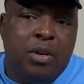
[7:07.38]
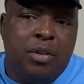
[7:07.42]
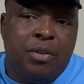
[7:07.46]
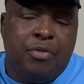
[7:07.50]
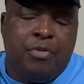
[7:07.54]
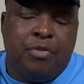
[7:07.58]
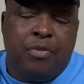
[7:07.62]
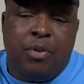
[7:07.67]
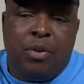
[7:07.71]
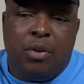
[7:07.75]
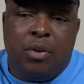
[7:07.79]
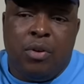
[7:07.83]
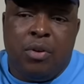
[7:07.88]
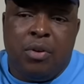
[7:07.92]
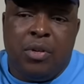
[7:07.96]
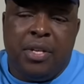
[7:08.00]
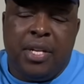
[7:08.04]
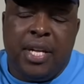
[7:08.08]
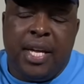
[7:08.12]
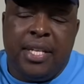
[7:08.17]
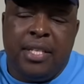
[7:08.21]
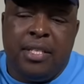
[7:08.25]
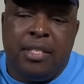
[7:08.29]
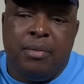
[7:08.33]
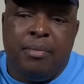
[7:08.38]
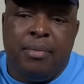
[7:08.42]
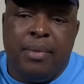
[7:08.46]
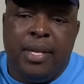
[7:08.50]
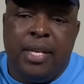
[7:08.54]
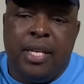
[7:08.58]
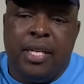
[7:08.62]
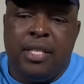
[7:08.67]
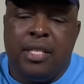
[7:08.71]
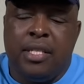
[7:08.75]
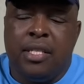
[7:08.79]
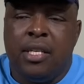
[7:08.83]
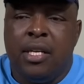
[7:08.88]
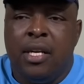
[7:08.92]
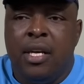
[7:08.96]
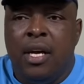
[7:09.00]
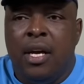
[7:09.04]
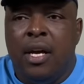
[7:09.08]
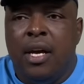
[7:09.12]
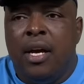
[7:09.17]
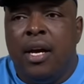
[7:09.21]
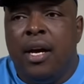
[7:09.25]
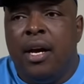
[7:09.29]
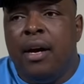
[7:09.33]
for 90 minutes.
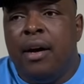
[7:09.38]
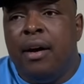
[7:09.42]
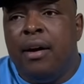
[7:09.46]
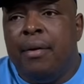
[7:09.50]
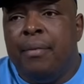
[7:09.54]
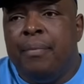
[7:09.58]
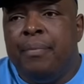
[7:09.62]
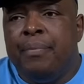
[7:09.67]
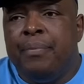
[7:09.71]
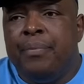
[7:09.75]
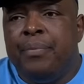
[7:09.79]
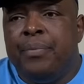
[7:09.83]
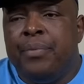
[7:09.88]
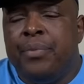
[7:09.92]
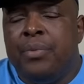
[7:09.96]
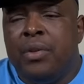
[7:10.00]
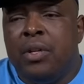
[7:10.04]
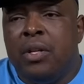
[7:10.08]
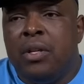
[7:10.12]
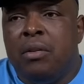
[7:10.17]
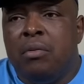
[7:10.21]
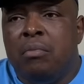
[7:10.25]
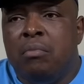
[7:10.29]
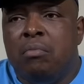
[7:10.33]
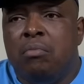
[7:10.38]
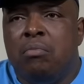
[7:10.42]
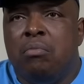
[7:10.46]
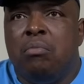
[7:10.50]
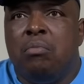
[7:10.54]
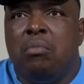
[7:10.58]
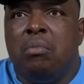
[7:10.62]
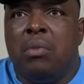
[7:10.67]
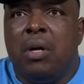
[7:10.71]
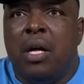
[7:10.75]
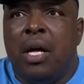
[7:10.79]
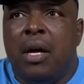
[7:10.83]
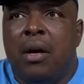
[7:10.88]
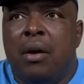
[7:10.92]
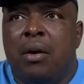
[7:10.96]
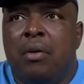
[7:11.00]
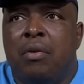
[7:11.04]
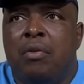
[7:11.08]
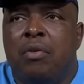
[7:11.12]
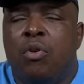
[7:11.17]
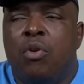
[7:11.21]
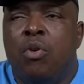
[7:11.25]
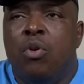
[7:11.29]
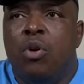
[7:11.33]
Um,
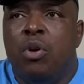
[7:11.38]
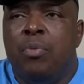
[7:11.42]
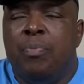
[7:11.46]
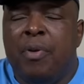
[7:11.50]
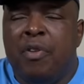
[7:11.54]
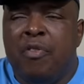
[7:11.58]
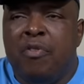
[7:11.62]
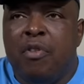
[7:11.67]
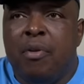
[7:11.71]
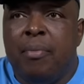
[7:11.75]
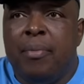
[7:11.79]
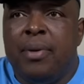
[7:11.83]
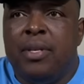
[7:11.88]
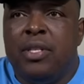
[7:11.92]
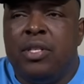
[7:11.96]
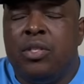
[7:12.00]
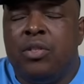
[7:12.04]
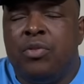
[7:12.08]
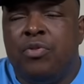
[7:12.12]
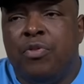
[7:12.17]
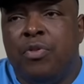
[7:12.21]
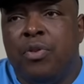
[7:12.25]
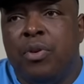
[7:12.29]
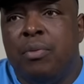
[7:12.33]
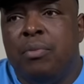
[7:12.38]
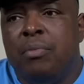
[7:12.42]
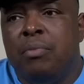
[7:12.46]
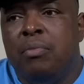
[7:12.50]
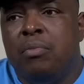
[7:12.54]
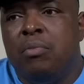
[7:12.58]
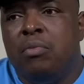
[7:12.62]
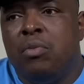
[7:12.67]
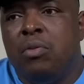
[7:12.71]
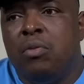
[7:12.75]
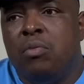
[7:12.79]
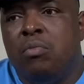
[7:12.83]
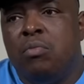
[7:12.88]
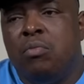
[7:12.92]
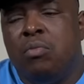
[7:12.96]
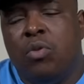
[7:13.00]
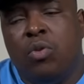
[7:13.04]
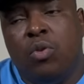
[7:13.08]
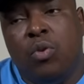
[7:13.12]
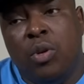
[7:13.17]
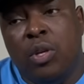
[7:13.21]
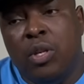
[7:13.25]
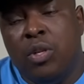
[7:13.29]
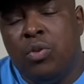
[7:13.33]
Good performance from
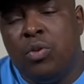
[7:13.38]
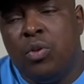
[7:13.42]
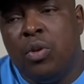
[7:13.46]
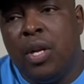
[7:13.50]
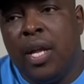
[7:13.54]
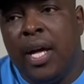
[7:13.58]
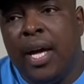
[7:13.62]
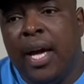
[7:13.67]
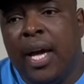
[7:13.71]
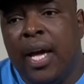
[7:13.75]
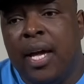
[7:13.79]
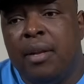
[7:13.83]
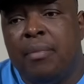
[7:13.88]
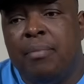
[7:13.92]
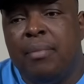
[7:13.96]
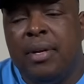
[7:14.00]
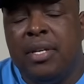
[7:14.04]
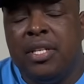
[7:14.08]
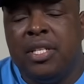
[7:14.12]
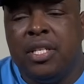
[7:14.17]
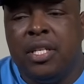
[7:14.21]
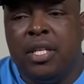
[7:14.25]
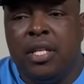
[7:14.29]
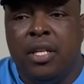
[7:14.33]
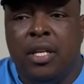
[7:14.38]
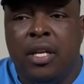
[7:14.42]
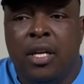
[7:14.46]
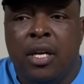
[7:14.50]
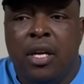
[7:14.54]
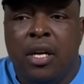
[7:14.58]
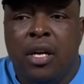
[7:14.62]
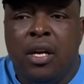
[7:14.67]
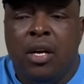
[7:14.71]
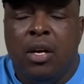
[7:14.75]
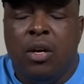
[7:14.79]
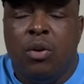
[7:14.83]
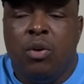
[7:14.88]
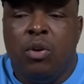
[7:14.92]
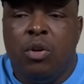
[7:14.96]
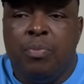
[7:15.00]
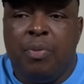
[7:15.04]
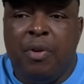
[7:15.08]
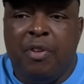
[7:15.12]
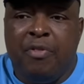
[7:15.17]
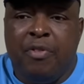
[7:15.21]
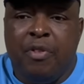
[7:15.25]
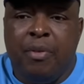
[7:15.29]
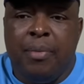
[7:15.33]
Kuliso, like I had mentioned. Good
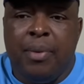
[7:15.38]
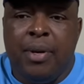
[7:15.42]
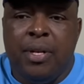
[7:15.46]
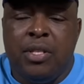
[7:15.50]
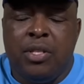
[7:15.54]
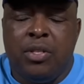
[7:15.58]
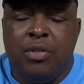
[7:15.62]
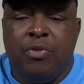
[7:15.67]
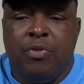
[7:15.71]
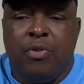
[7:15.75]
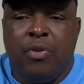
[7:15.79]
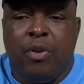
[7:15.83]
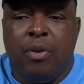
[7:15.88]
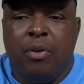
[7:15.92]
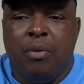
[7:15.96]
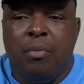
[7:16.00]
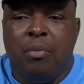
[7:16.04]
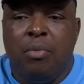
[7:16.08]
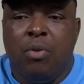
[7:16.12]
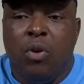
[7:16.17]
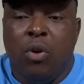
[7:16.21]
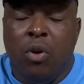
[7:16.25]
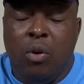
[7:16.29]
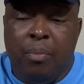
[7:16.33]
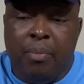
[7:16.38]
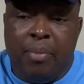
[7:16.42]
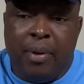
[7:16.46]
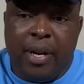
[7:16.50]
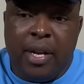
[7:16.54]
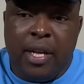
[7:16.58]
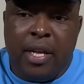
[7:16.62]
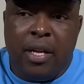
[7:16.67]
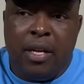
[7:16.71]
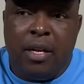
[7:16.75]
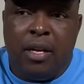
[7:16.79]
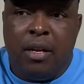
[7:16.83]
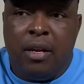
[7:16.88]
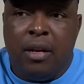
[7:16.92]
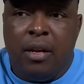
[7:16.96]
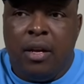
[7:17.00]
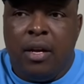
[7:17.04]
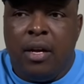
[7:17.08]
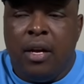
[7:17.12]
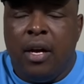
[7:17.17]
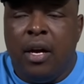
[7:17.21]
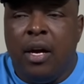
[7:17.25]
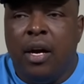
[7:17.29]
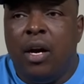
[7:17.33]
performance from Aubrey.
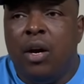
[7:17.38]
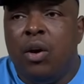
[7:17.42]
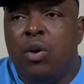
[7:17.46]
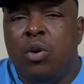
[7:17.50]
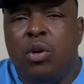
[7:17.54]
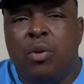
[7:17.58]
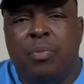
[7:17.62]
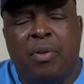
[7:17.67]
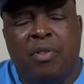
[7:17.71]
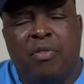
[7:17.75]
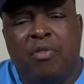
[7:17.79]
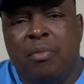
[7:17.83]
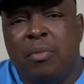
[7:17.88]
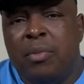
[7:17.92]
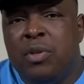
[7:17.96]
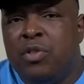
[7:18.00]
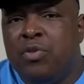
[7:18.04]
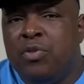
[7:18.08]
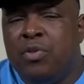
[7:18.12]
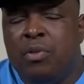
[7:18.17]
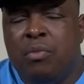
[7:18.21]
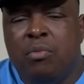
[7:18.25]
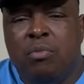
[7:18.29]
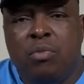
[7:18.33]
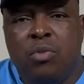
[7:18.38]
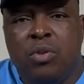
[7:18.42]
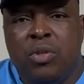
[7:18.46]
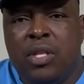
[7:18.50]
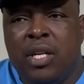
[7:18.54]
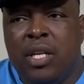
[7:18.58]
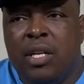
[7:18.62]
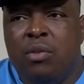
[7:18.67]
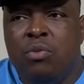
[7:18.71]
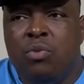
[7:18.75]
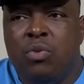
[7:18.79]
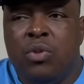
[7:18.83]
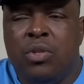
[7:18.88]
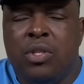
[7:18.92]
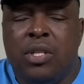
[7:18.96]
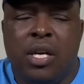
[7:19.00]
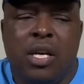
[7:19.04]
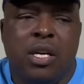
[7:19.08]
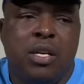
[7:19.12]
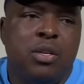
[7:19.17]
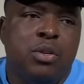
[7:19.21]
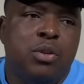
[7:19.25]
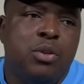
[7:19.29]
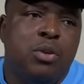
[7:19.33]
Good performance from Musa
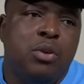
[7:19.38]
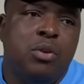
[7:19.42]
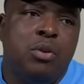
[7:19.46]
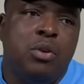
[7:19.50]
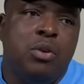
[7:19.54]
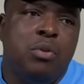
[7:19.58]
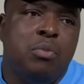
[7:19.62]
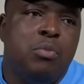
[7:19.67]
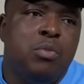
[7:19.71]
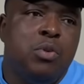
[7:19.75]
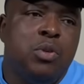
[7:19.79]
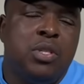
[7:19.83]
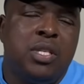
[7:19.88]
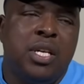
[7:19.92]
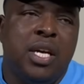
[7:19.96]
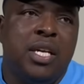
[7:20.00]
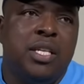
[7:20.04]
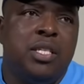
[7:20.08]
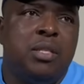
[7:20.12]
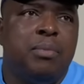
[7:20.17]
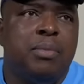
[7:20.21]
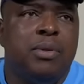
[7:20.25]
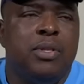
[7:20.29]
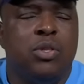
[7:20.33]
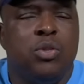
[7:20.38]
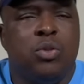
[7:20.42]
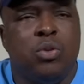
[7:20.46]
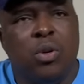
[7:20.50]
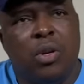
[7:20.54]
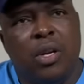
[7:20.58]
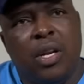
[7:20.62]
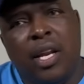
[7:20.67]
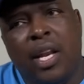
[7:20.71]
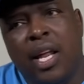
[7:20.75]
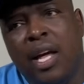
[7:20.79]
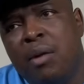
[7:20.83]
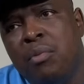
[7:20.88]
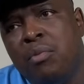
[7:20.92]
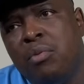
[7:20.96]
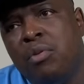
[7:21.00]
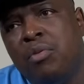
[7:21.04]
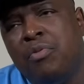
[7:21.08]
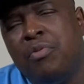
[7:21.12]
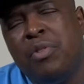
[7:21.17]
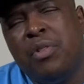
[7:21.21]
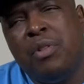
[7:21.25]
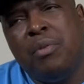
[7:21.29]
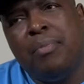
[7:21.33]
Libusa. You know, Musa has been so reliable
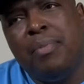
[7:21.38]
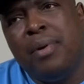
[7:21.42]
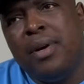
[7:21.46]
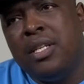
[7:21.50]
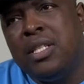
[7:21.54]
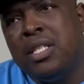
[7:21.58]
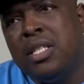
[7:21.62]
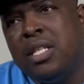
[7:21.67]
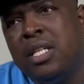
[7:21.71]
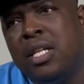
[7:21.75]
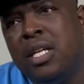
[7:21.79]
for the past